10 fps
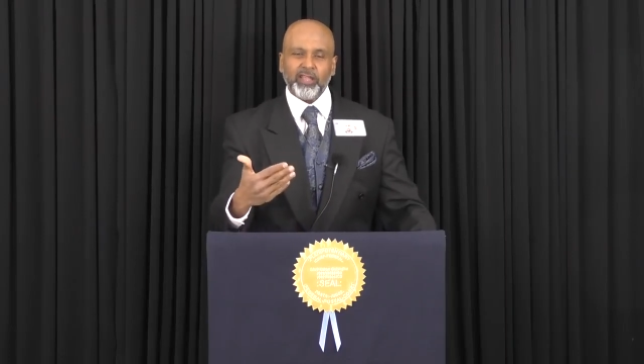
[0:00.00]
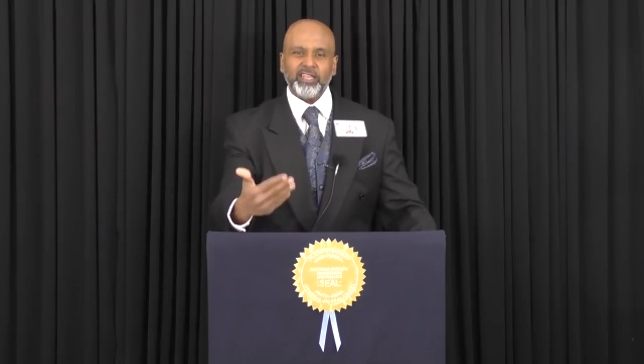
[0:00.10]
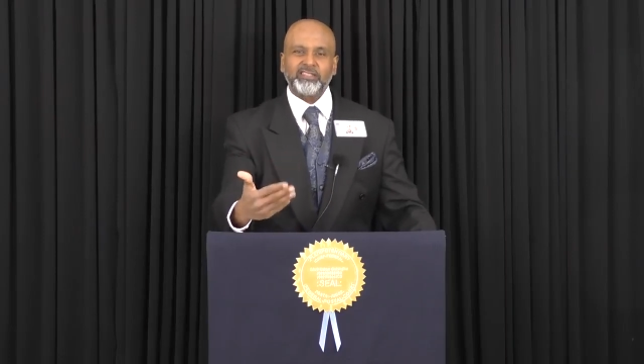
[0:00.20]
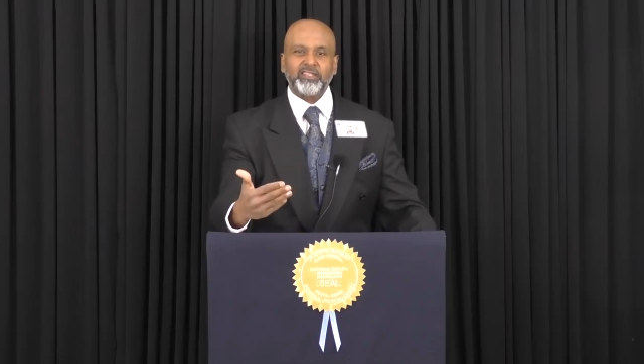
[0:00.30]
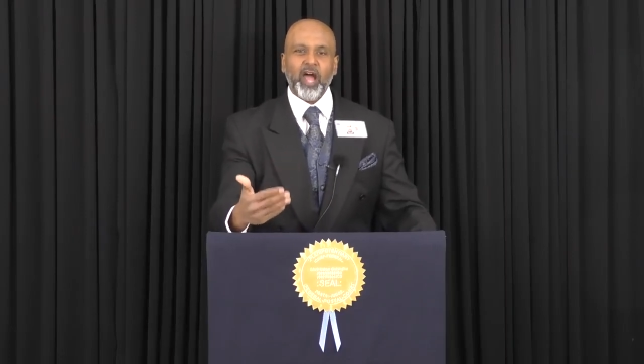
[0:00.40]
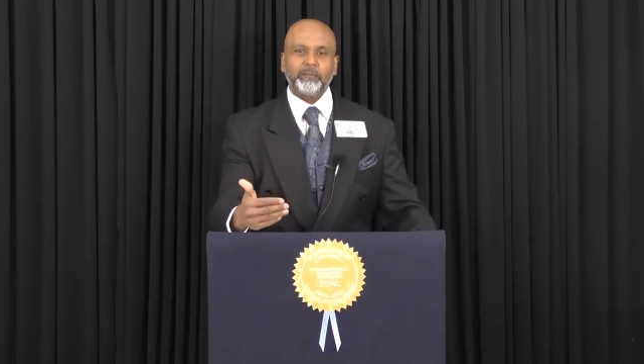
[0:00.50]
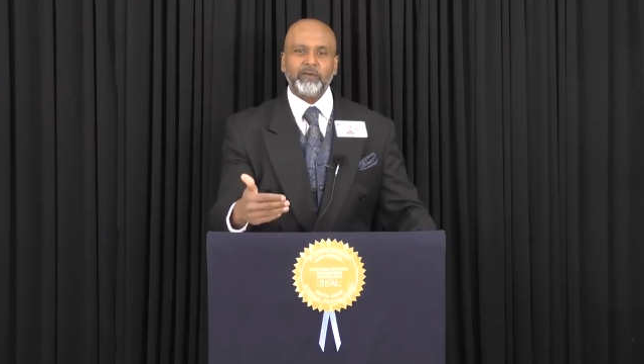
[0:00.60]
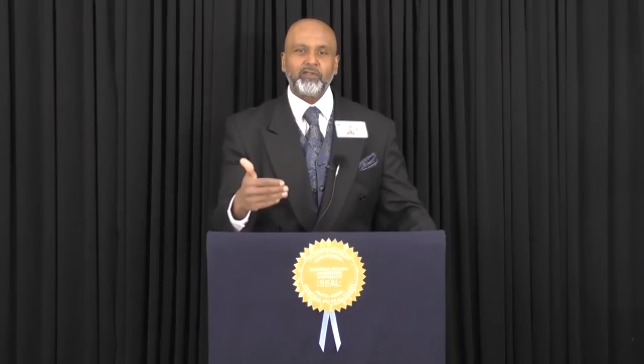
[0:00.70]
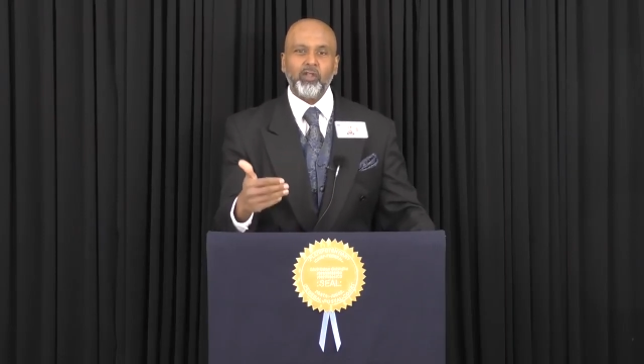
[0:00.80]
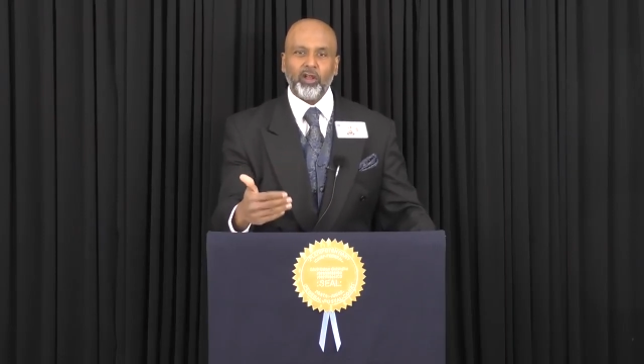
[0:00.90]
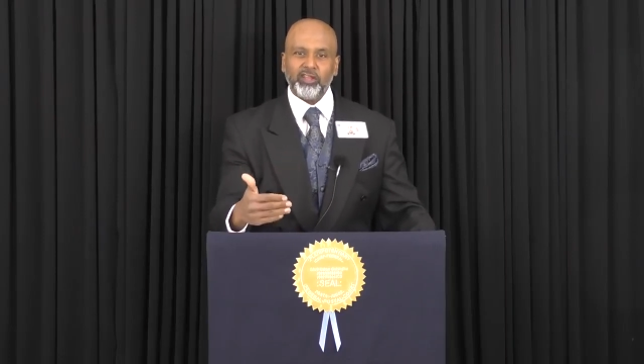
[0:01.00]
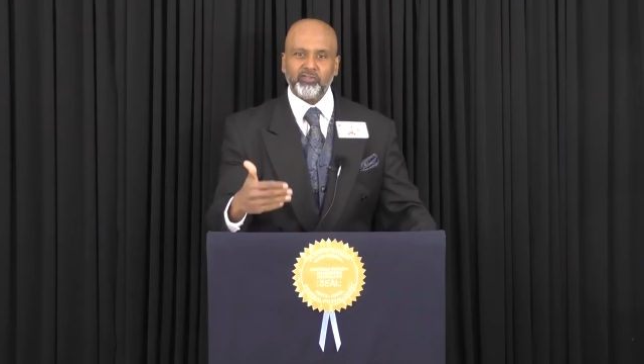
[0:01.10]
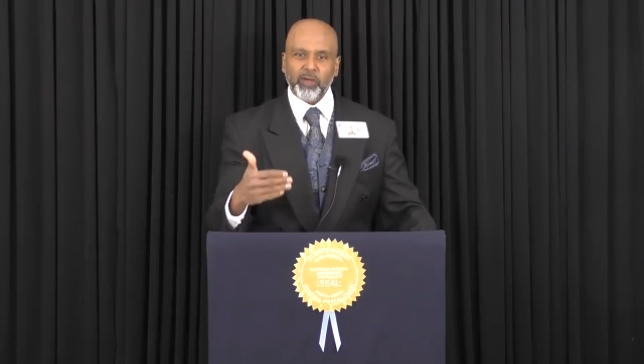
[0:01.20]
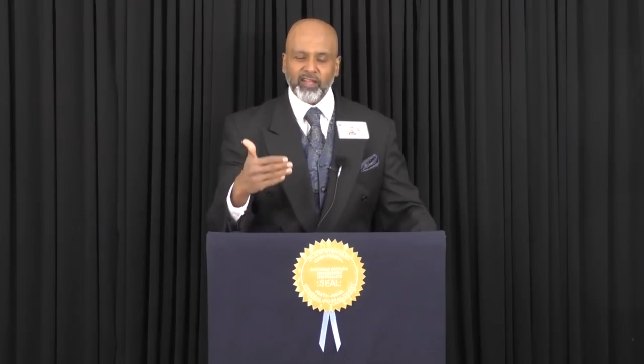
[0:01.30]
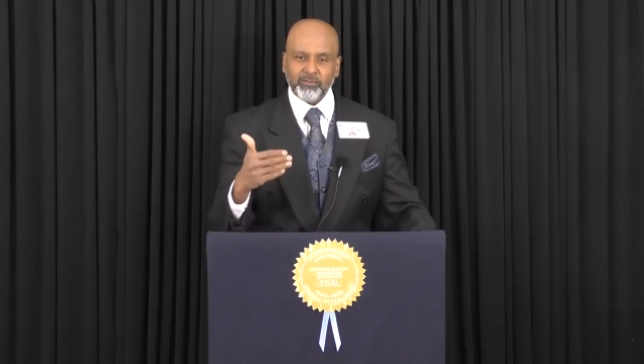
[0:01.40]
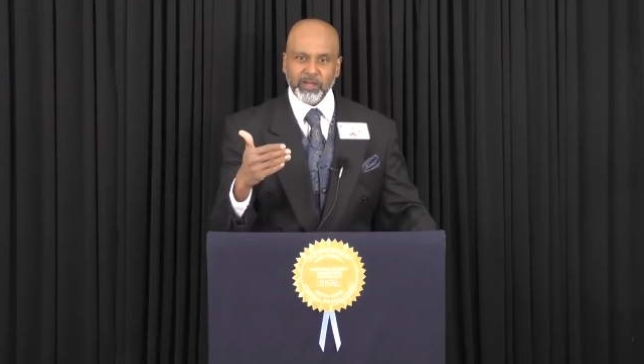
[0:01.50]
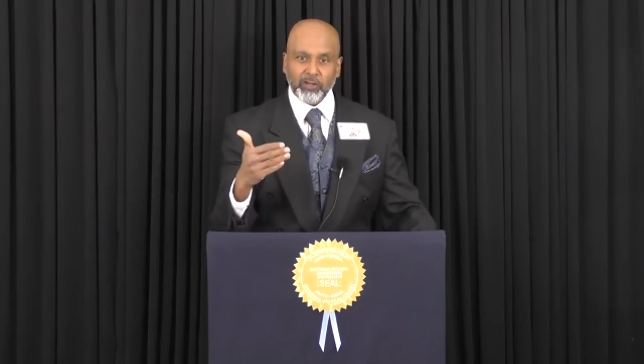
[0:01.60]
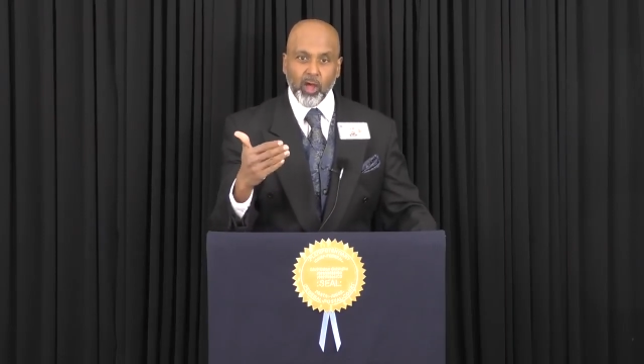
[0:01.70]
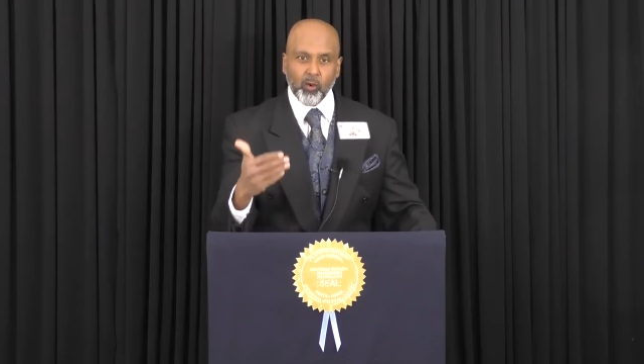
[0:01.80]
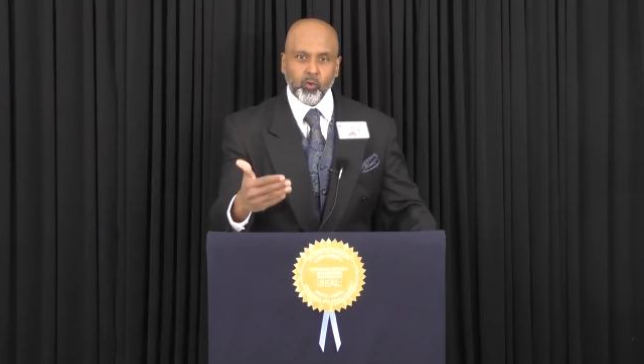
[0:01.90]
this type of knowledge has
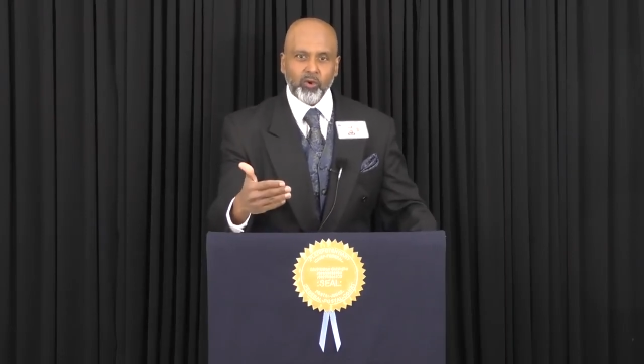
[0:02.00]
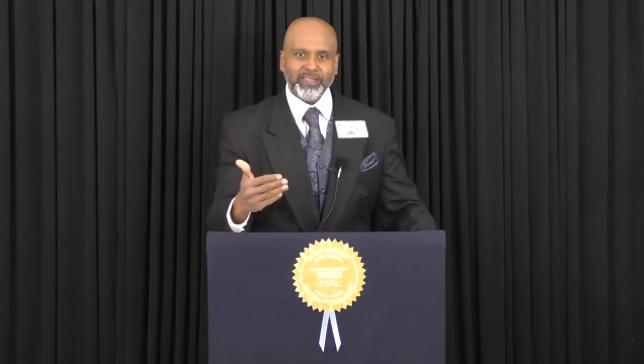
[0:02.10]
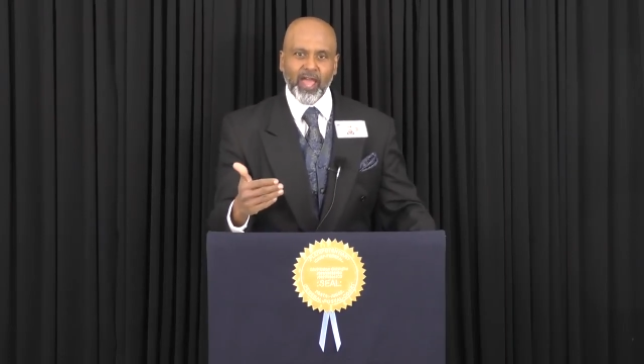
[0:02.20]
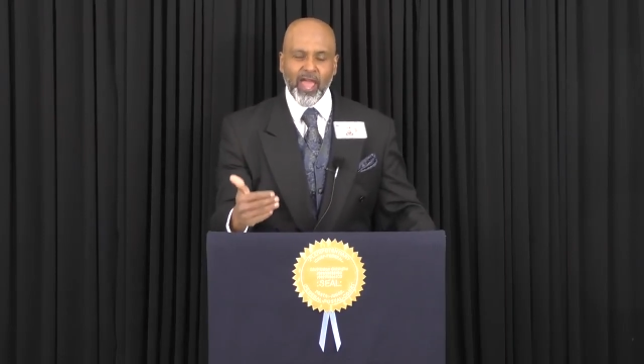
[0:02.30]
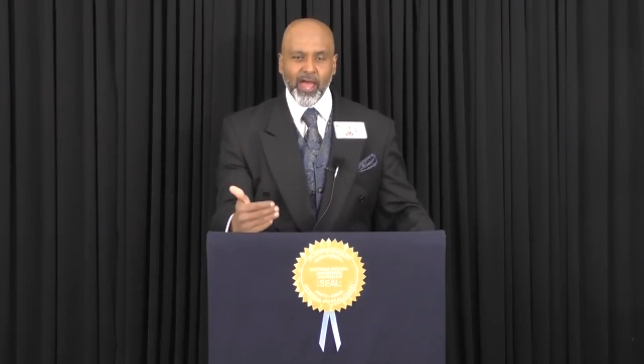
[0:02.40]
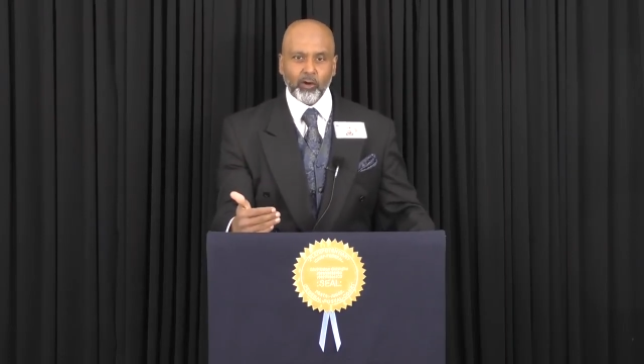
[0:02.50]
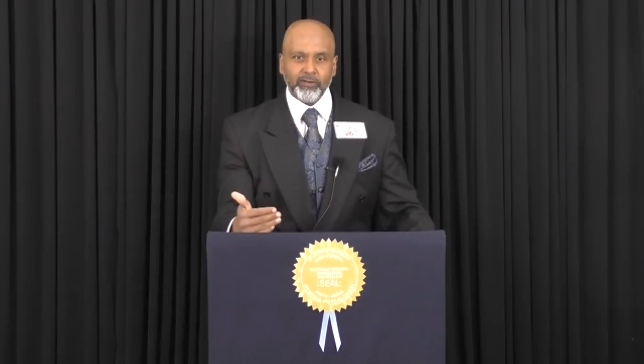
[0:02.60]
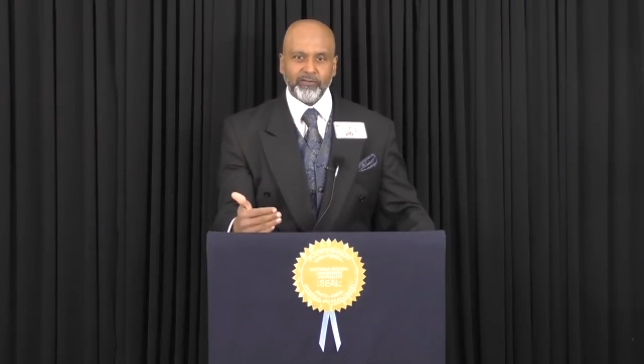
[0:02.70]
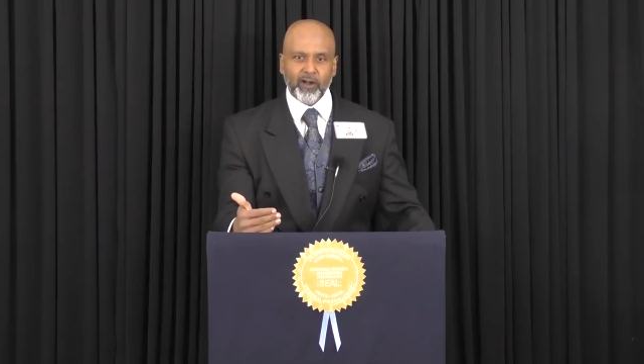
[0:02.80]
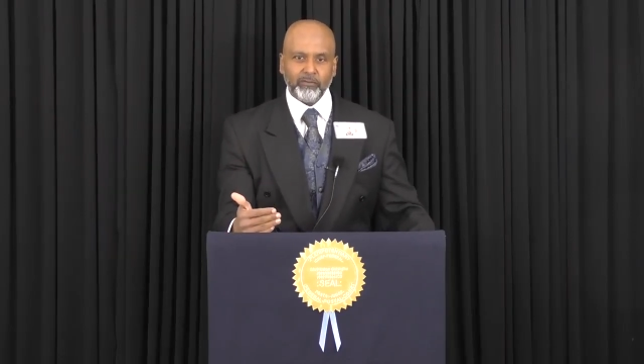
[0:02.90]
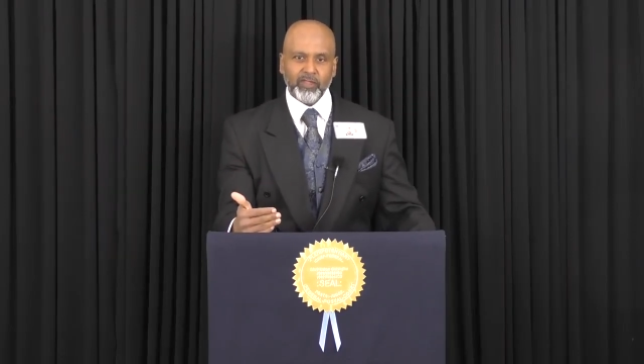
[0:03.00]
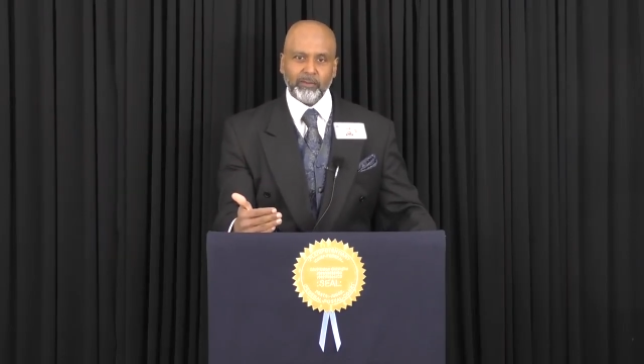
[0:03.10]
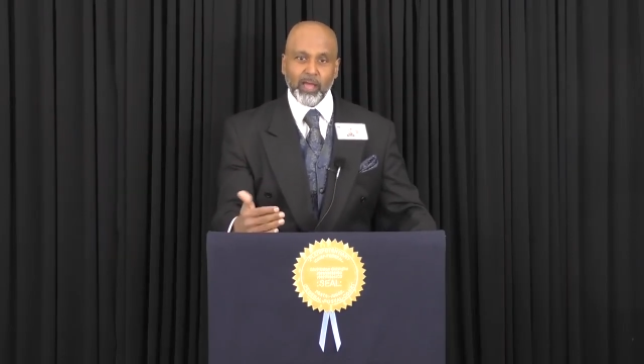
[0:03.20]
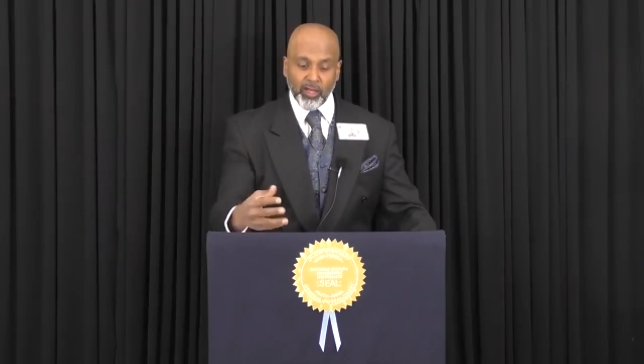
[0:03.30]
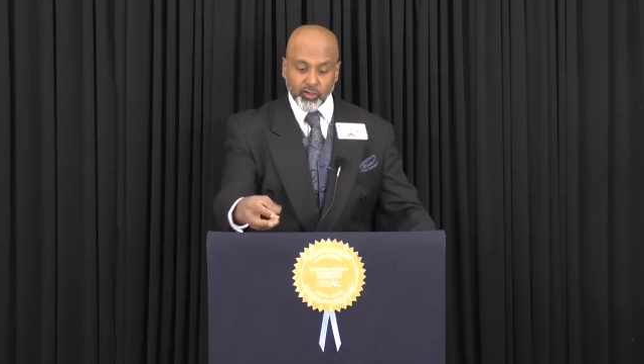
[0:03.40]
been withheld from them,